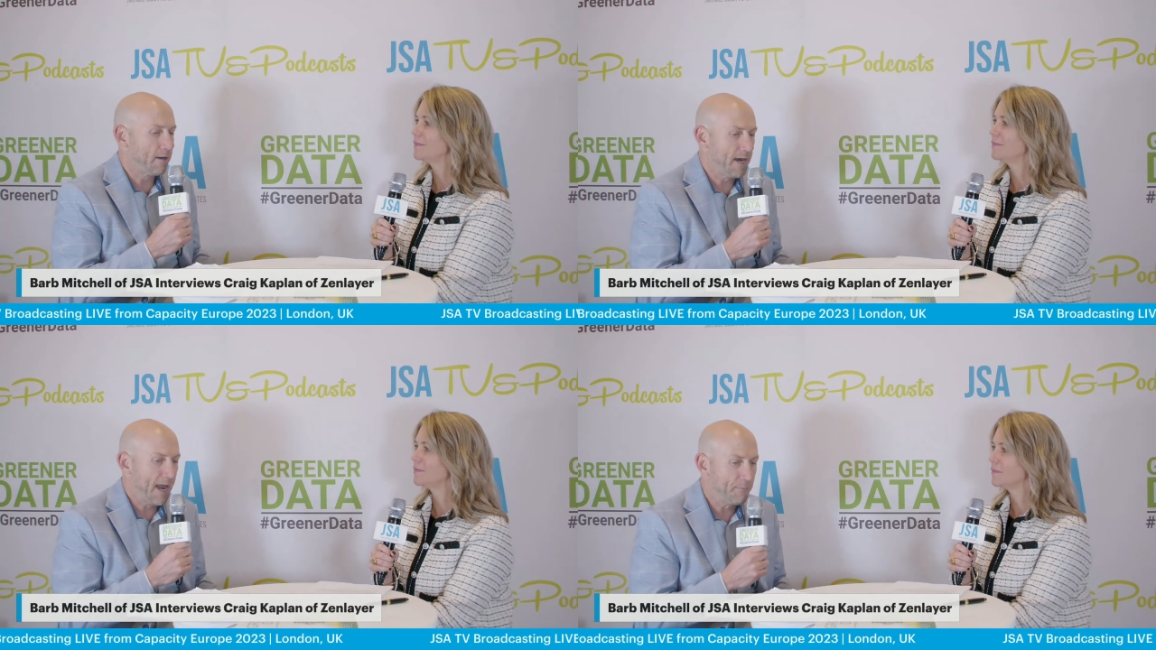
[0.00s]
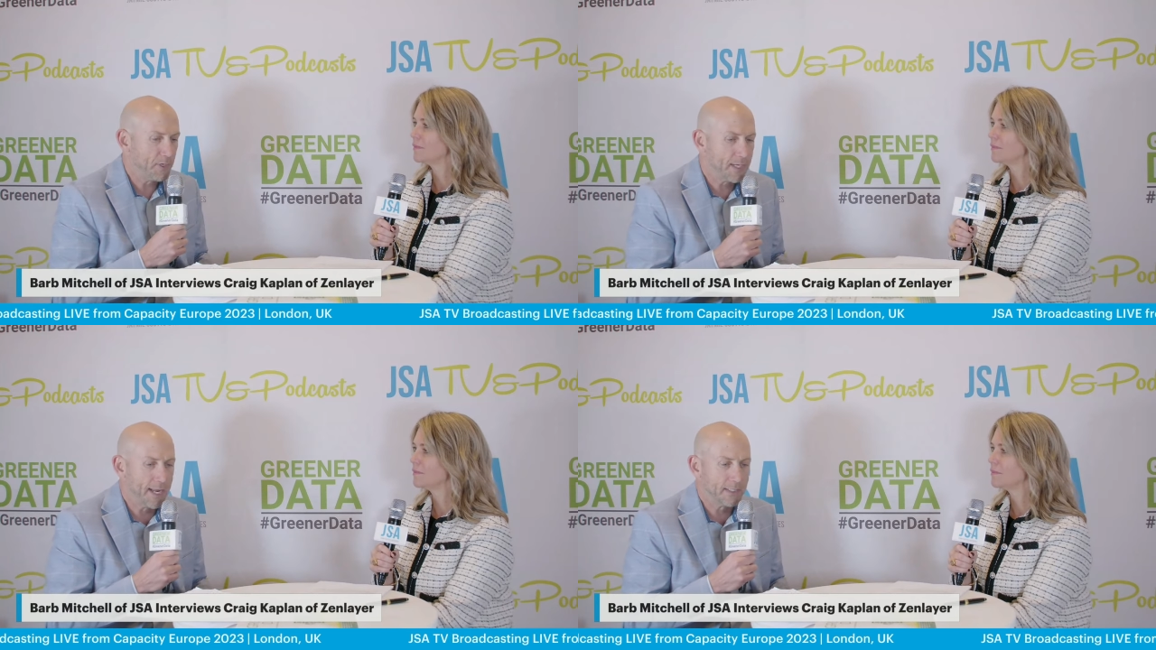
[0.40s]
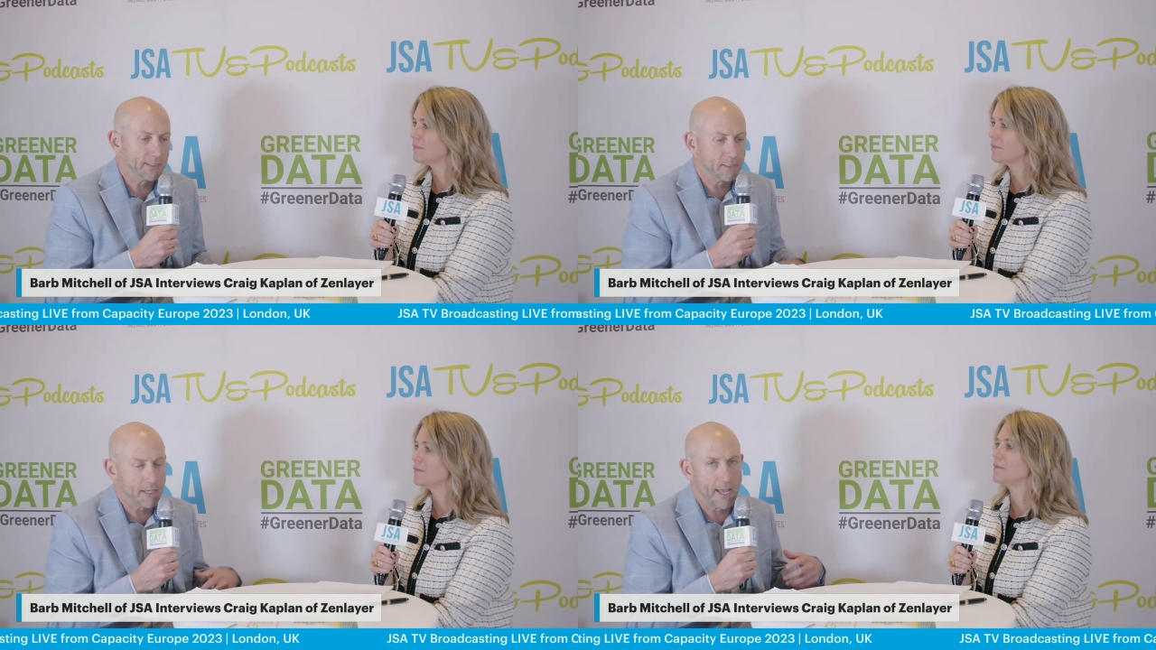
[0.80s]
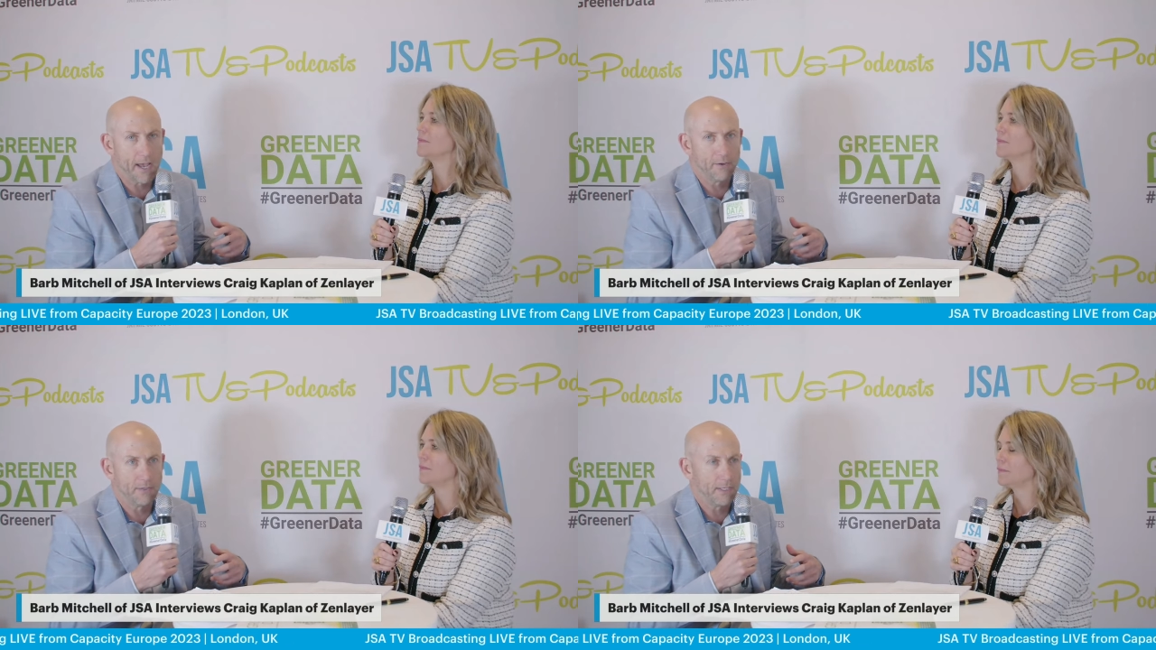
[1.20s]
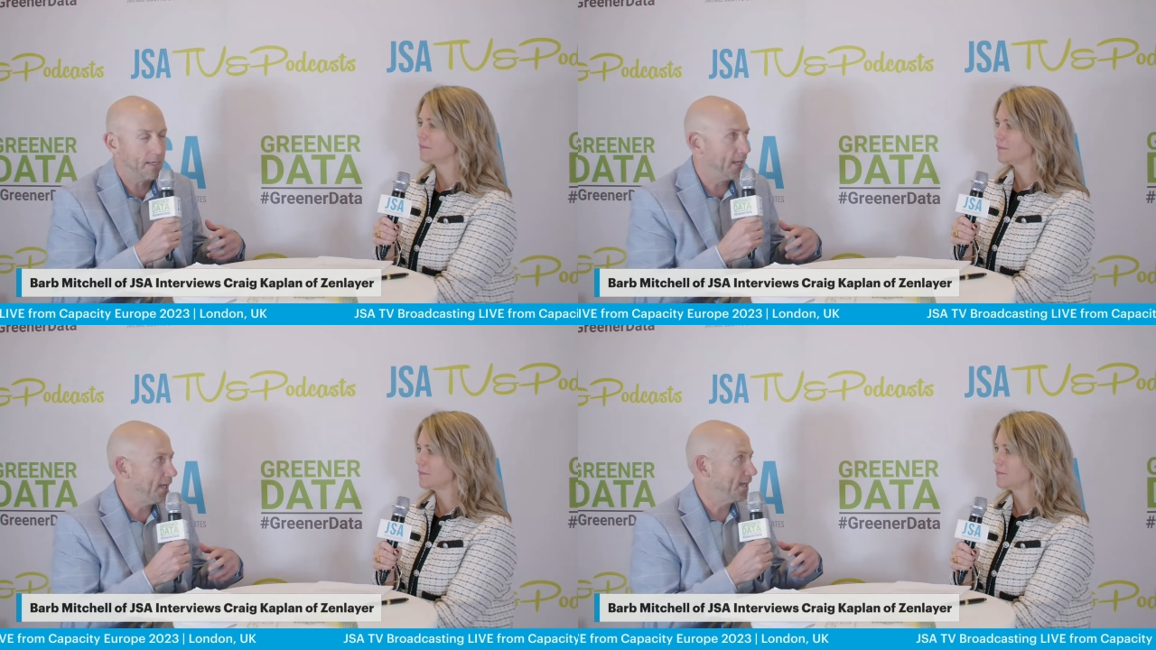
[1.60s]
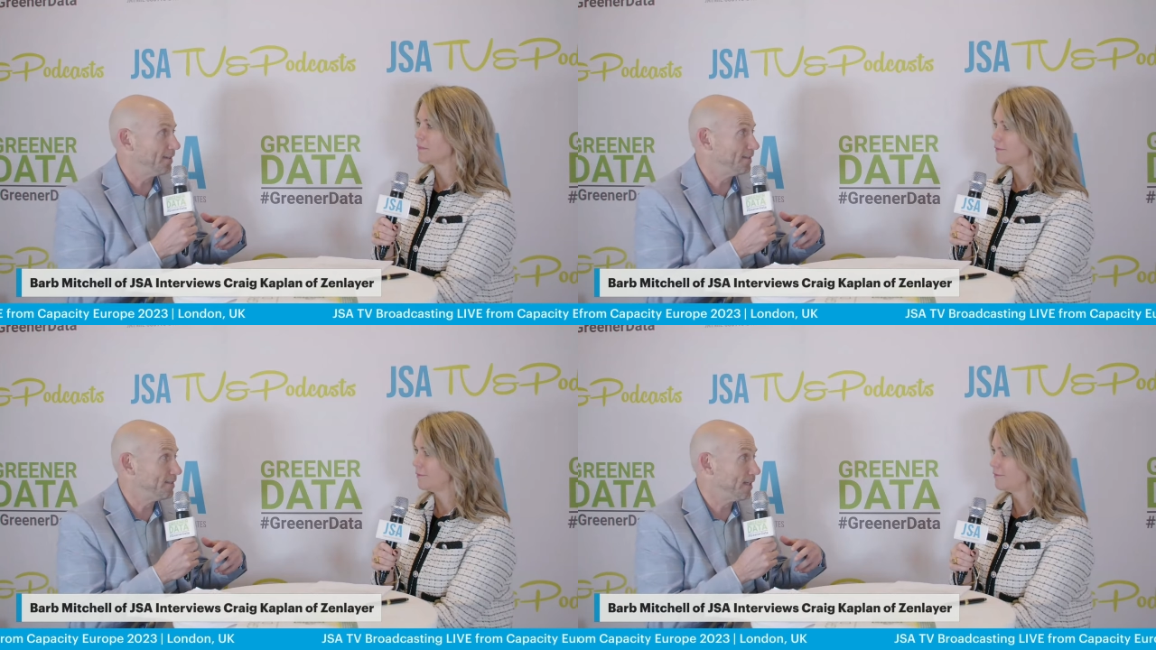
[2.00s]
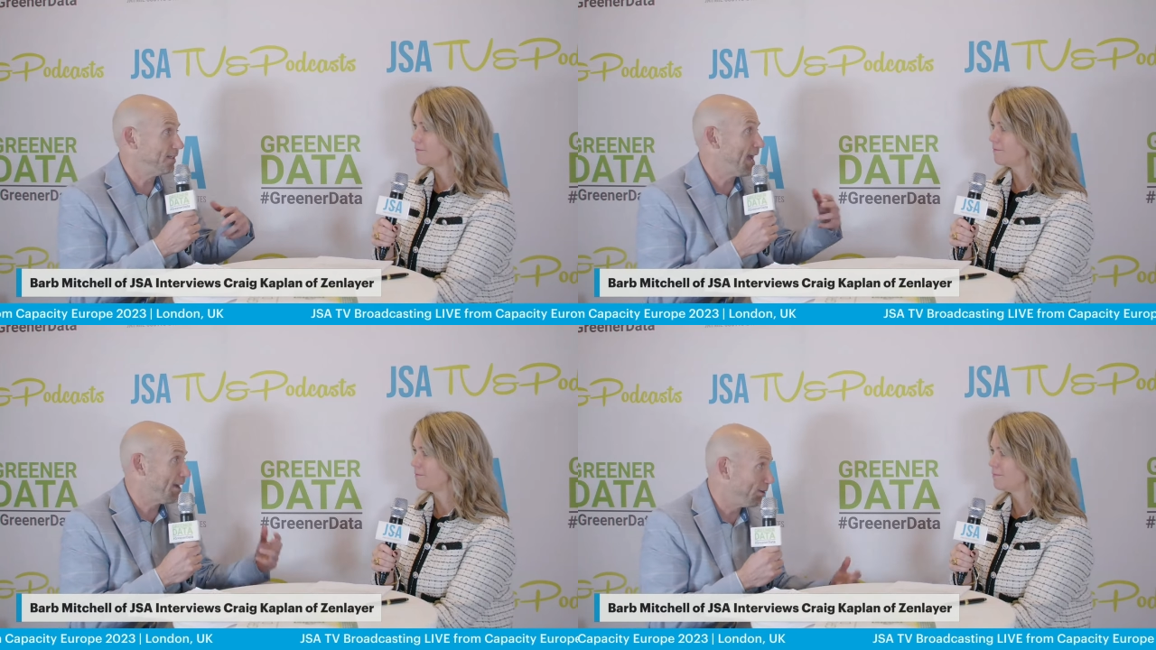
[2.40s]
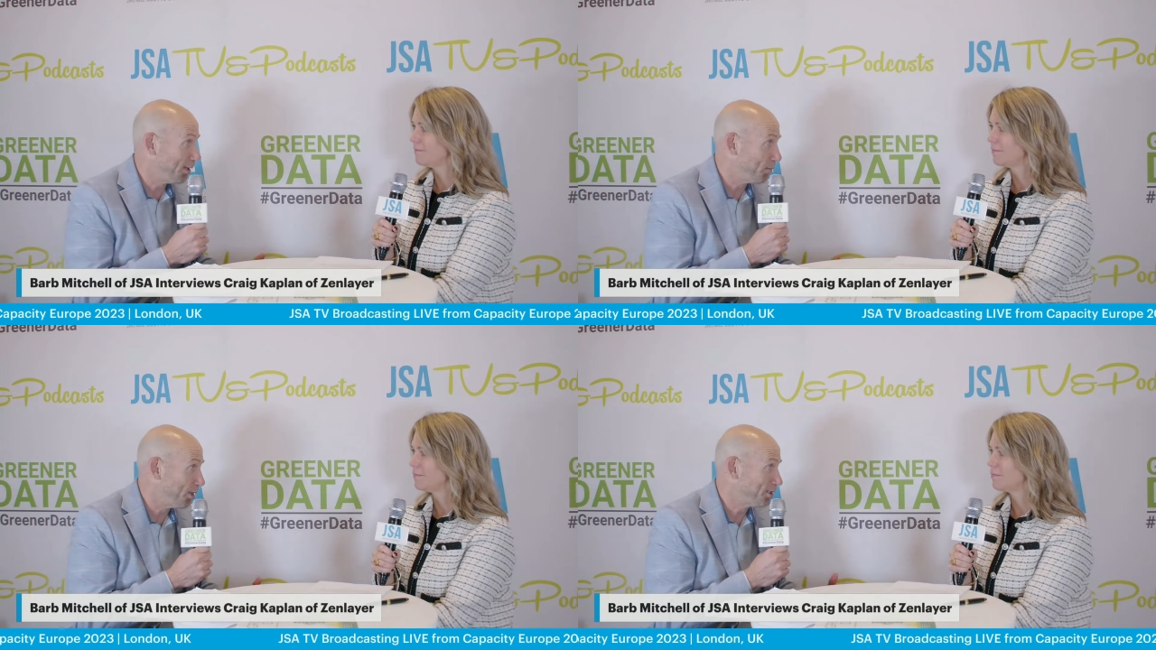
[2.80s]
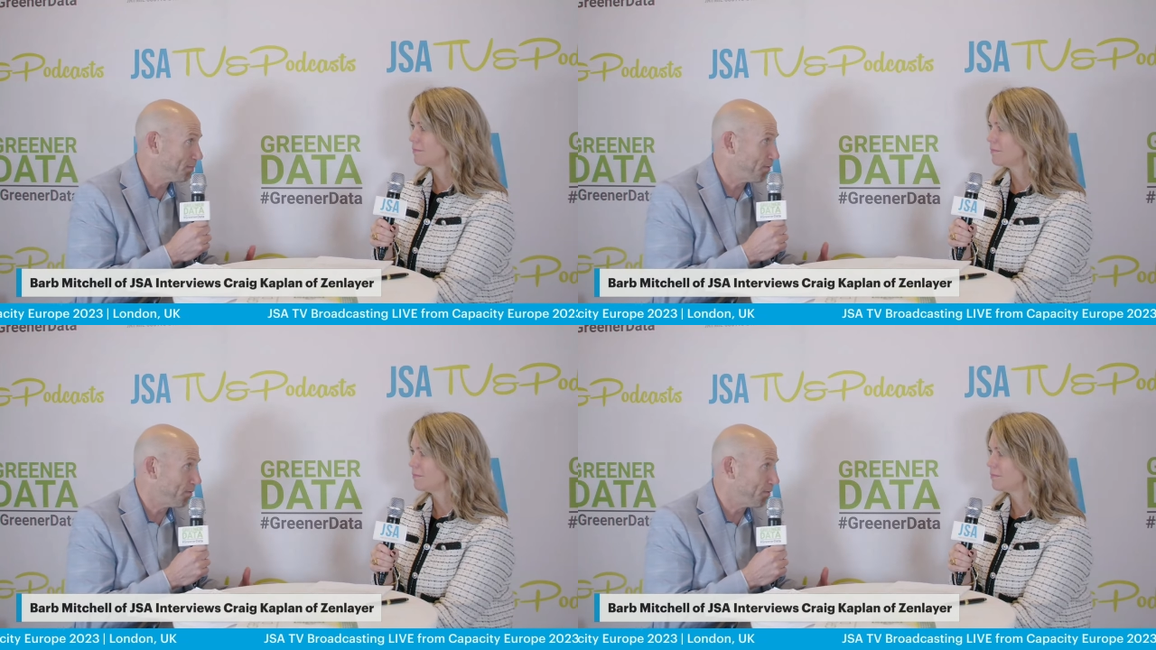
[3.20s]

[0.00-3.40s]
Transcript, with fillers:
Speaker 1: our hyper-connected cloud, uh, not only emerging